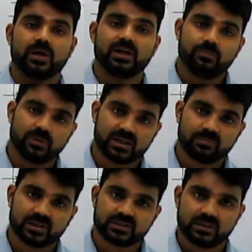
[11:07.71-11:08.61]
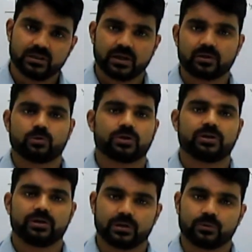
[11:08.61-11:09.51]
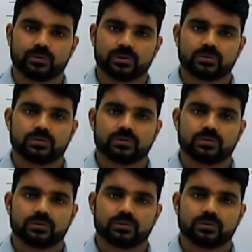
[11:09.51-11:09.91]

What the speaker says: by demultiplexer, encoder and decoder.